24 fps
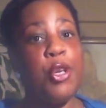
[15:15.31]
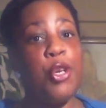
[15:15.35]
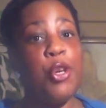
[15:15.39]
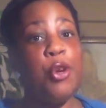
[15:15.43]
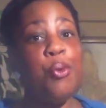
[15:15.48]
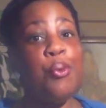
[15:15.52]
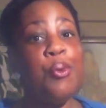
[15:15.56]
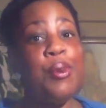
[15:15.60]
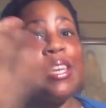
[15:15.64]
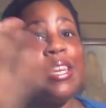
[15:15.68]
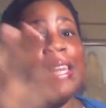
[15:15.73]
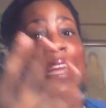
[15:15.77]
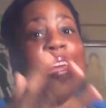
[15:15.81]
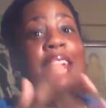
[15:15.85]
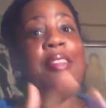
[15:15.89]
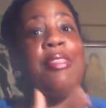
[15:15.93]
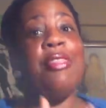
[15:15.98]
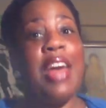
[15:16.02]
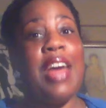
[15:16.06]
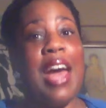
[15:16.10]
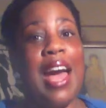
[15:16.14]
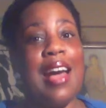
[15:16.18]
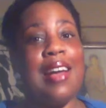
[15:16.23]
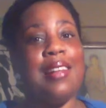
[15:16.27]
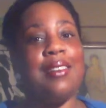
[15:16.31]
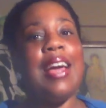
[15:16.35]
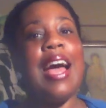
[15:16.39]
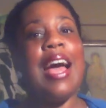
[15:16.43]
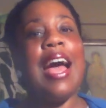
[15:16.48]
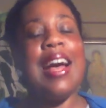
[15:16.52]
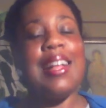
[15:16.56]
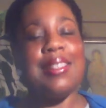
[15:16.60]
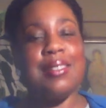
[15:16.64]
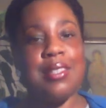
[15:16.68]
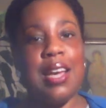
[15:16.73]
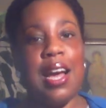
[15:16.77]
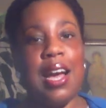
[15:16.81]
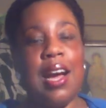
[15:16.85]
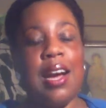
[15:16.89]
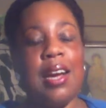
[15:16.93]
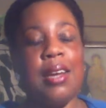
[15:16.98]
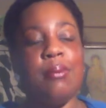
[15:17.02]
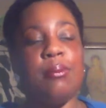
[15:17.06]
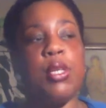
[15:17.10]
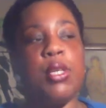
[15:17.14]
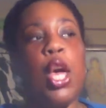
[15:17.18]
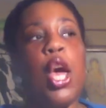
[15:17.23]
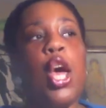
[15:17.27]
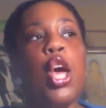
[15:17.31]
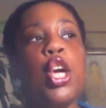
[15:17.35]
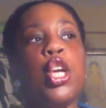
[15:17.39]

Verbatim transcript: you need that at times.